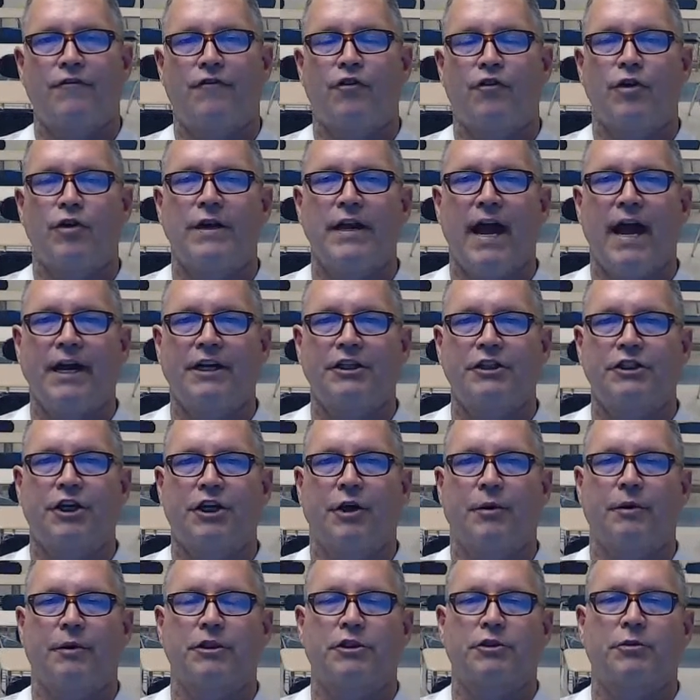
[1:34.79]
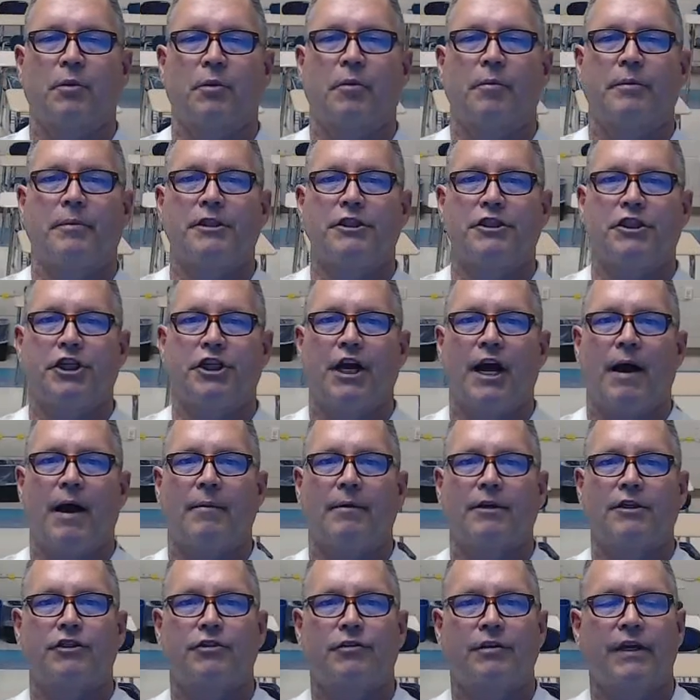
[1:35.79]
for next year, which will be
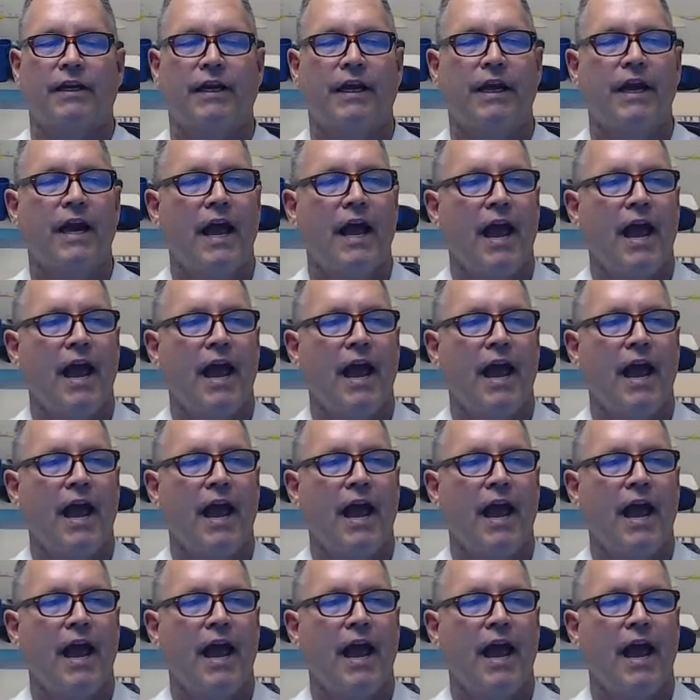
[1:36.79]
geometry.